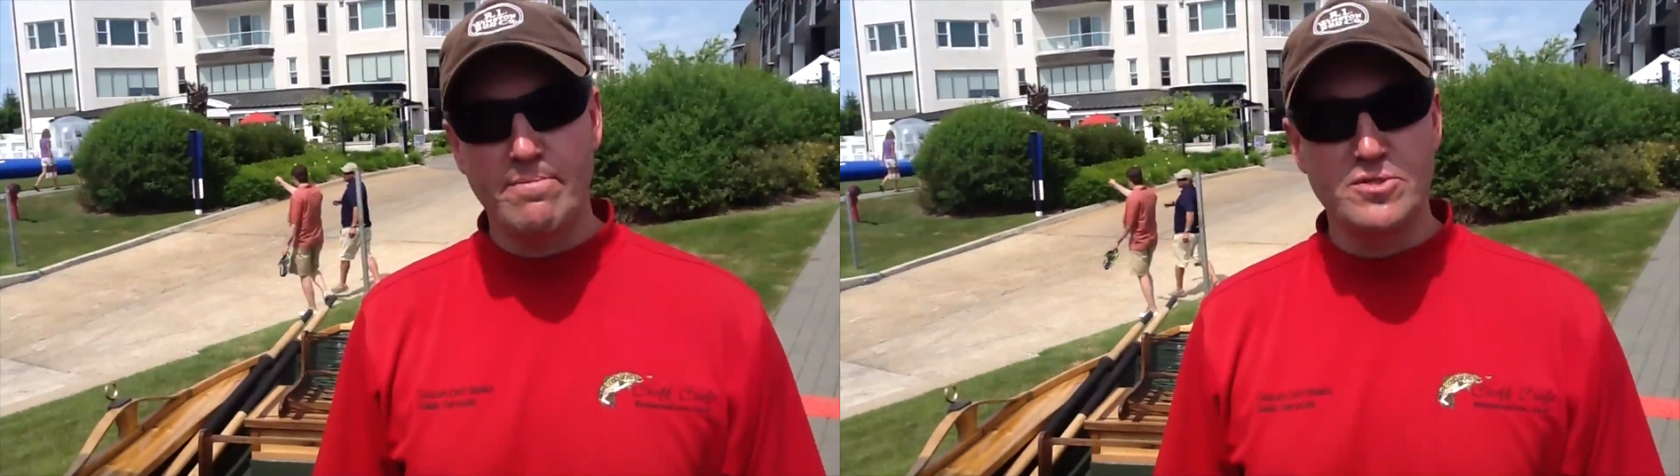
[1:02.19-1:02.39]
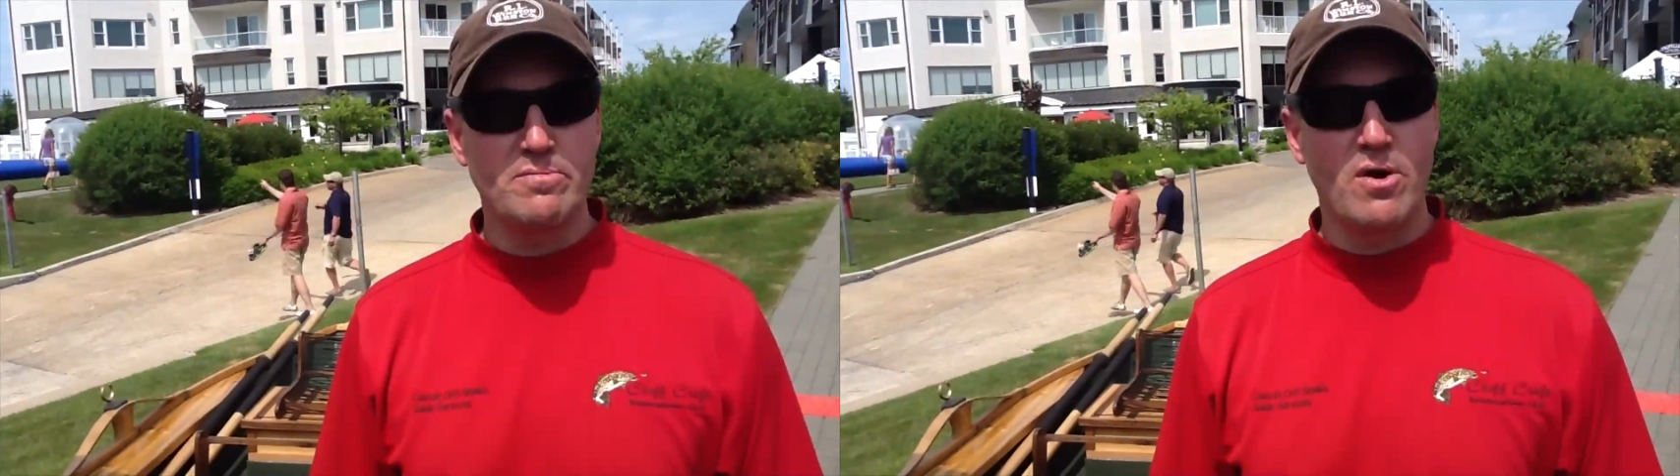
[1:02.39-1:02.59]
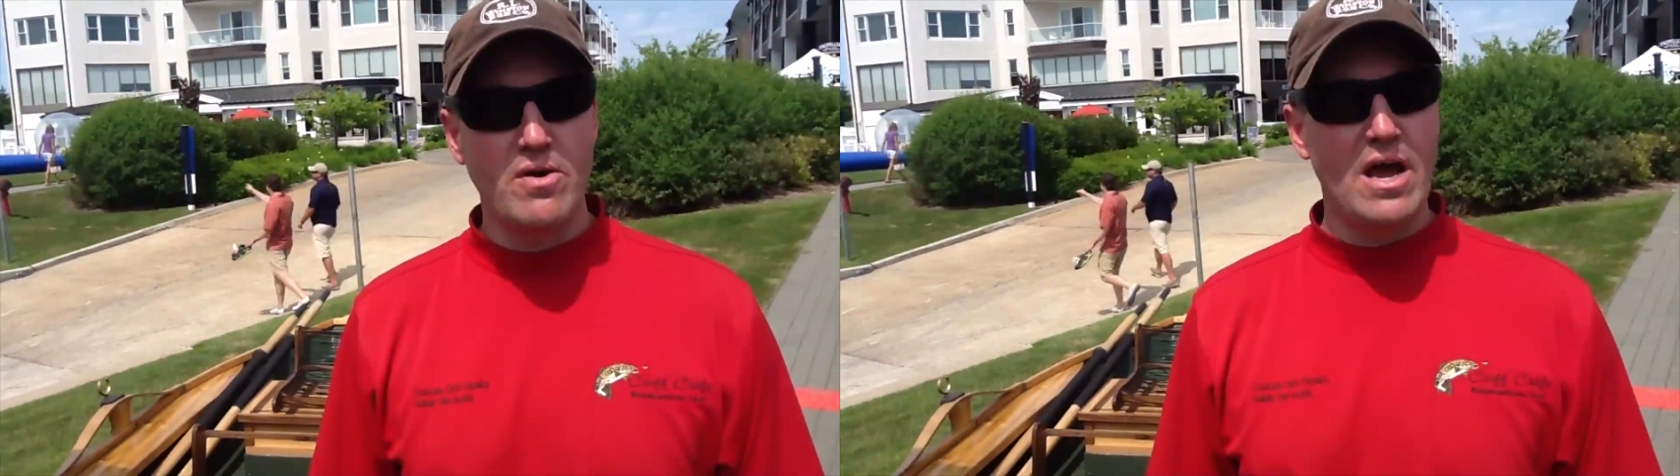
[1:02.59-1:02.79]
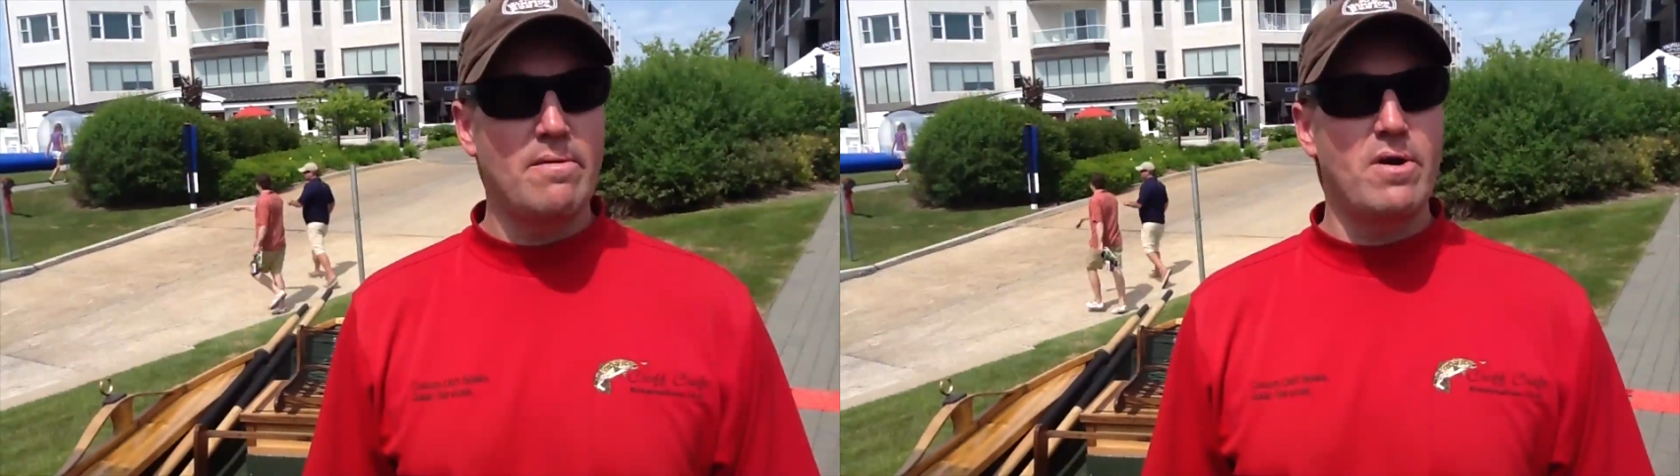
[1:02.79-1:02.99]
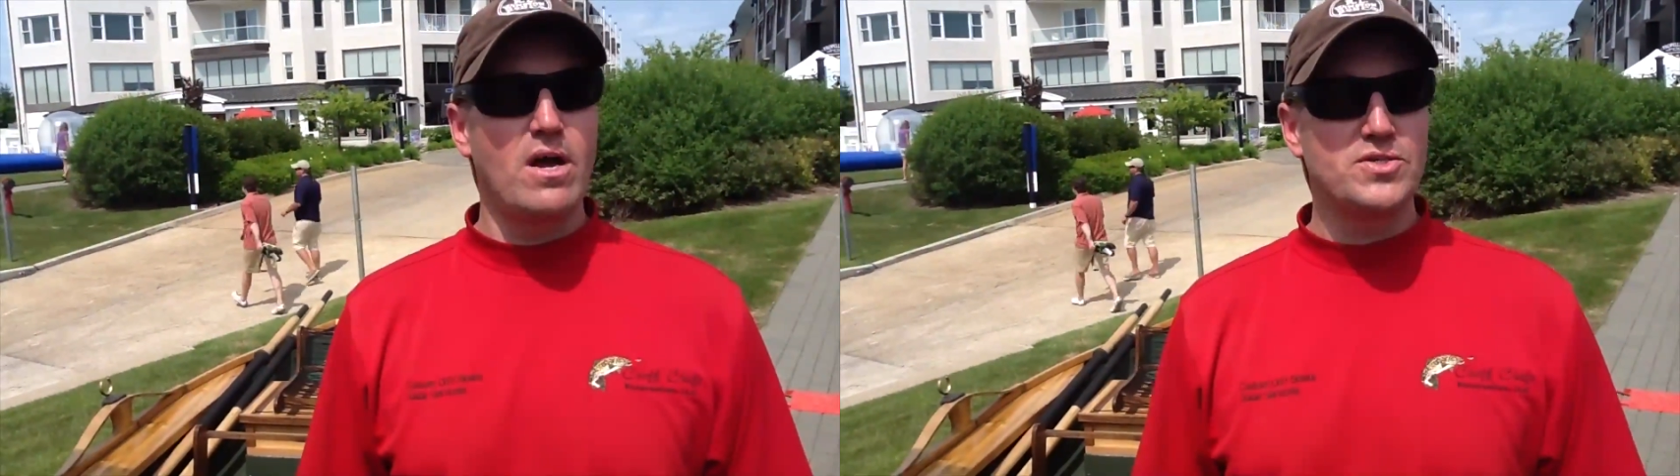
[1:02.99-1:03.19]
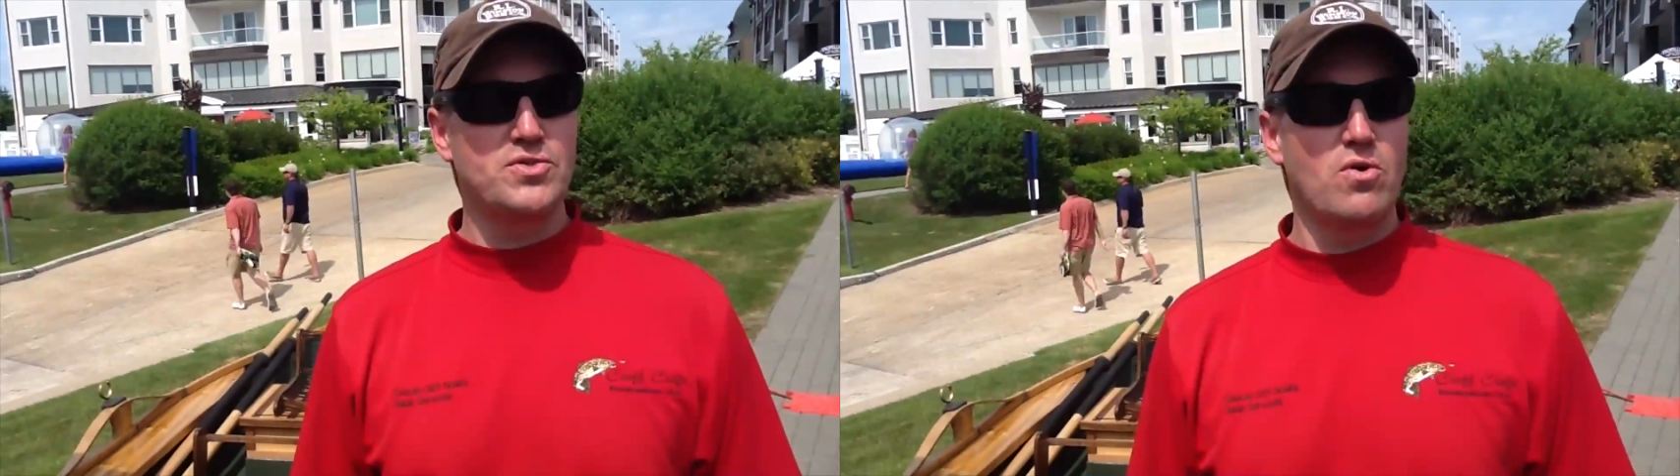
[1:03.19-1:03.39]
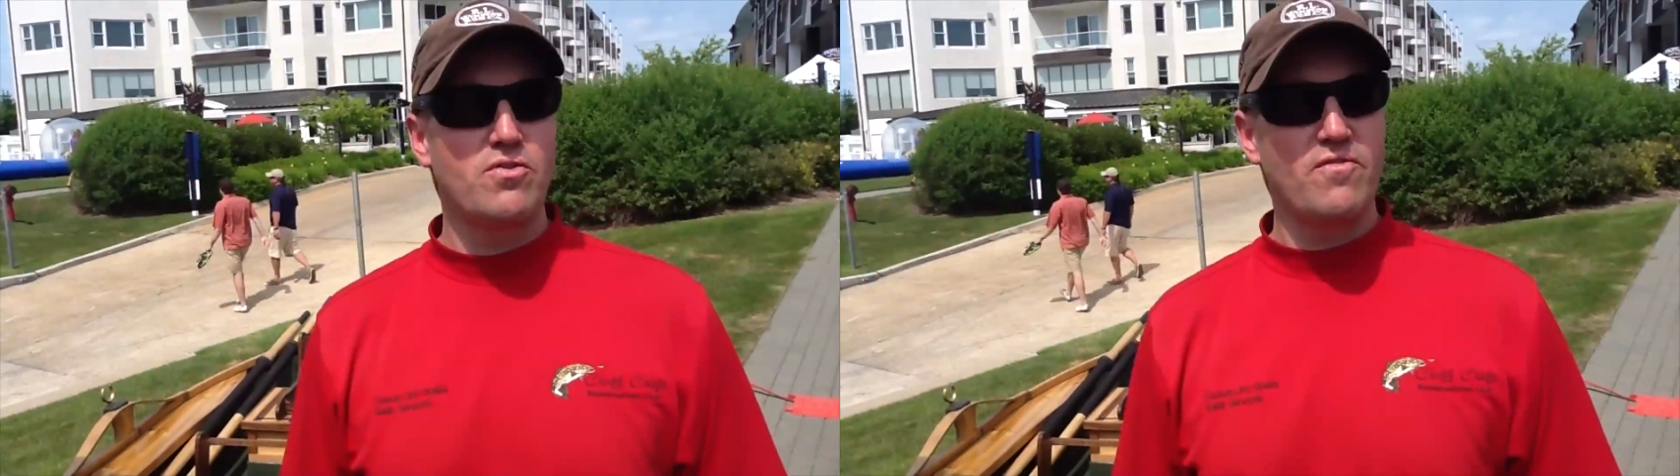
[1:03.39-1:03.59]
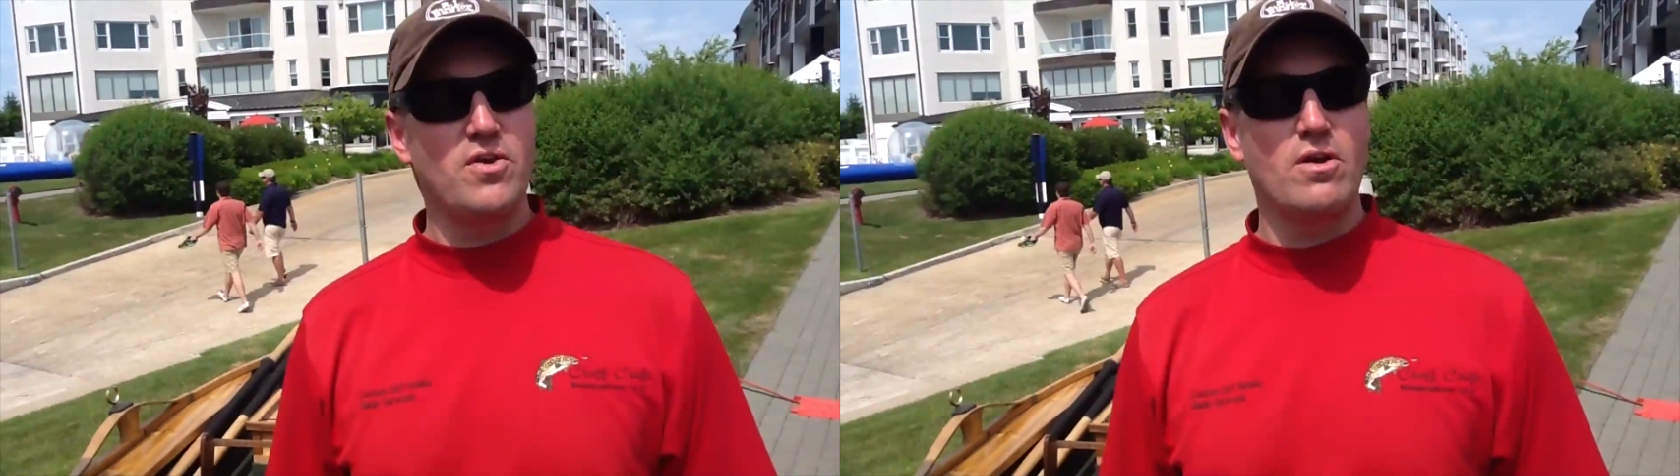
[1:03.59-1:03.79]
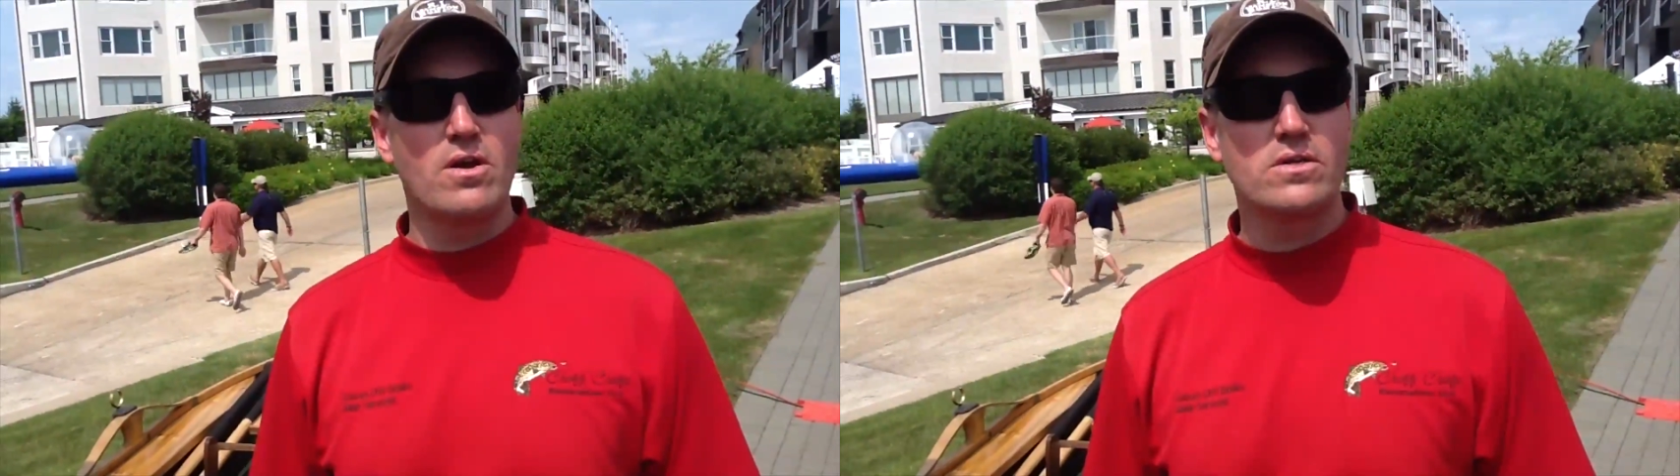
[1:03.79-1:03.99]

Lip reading: It's about 9 miles north of here.